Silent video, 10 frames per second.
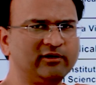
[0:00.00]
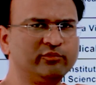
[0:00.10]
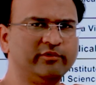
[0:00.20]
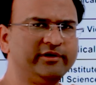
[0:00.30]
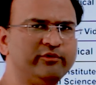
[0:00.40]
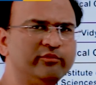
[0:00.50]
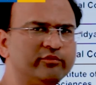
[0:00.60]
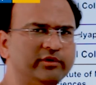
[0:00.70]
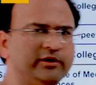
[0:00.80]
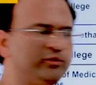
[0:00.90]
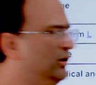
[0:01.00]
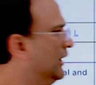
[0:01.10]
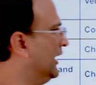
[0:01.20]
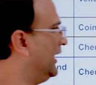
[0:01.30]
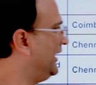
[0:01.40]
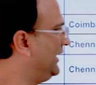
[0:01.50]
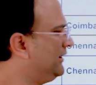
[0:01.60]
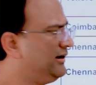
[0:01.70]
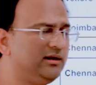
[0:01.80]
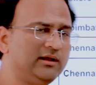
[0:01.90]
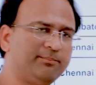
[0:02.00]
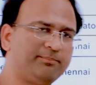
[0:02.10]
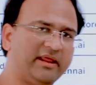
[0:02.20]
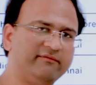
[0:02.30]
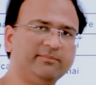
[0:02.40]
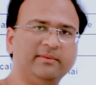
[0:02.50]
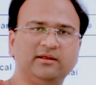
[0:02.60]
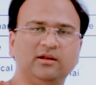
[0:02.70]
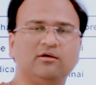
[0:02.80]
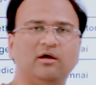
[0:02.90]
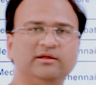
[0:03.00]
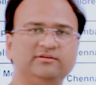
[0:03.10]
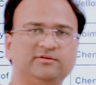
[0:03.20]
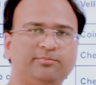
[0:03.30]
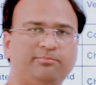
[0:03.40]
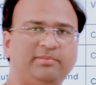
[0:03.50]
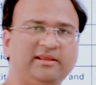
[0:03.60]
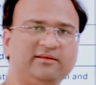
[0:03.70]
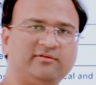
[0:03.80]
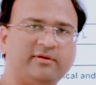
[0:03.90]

around 22 to 22. In private medical college, please